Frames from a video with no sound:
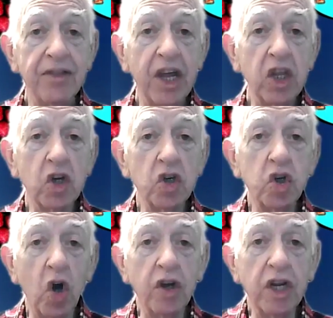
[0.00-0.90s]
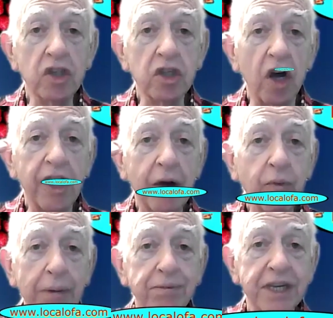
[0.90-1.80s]
then you can join us on our
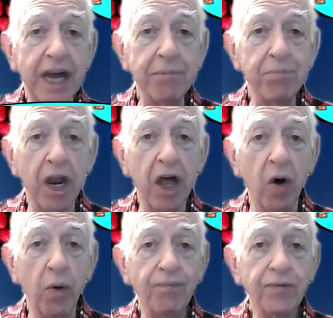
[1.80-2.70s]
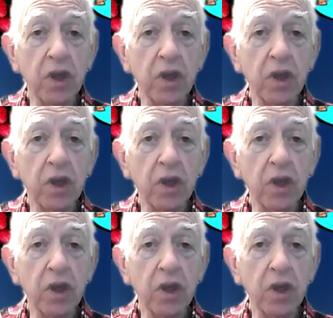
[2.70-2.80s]
website below,